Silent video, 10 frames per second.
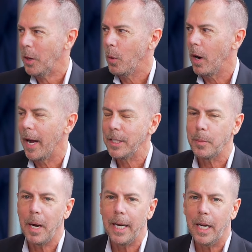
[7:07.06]
Well, as
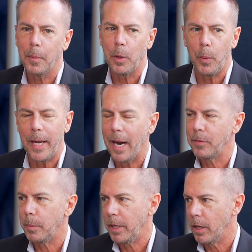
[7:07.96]
a mining company, we
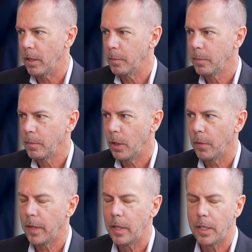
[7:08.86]
have to be here.
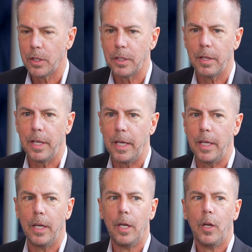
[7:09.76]
This is
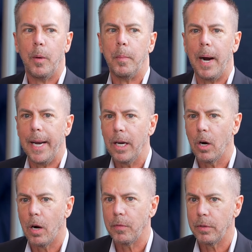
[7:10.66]
the mining
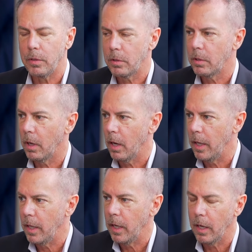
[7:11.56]
conference,
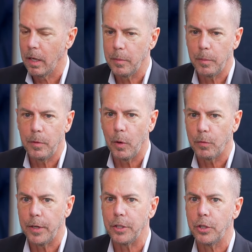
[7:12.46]

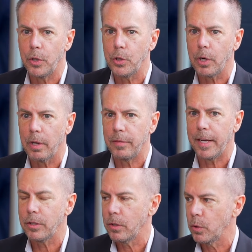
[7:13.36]
for institutional
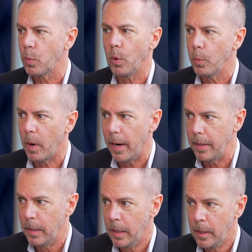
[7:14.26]
investors worldwide.